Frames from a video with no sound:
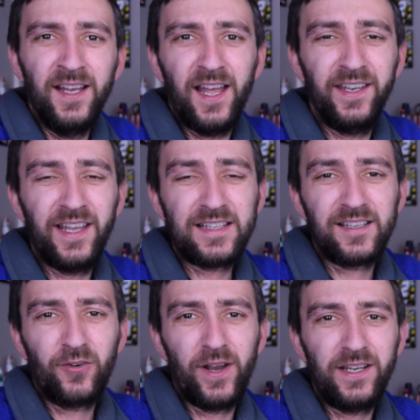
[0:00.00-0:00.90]
And
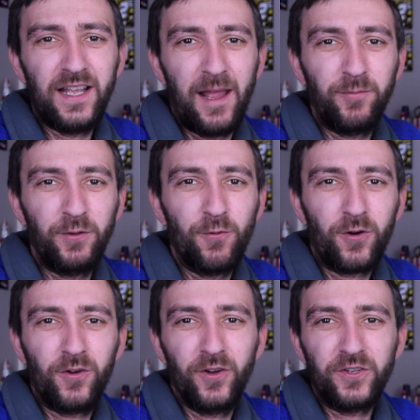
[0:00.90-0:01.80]
that's a great time to
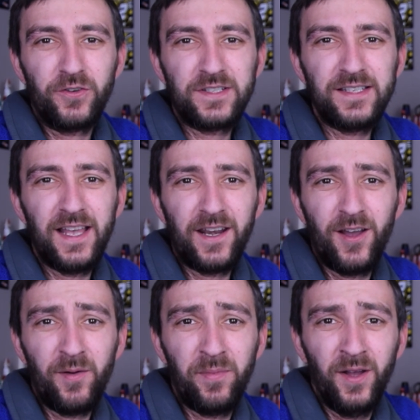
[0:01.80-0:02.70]
work on your
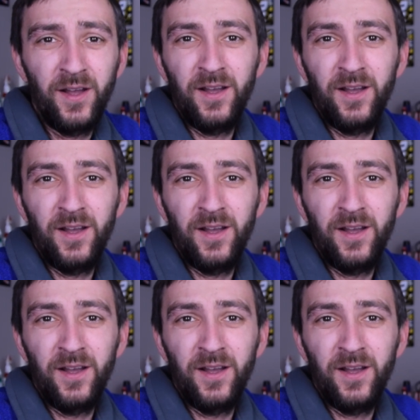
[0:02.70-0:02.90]
setup.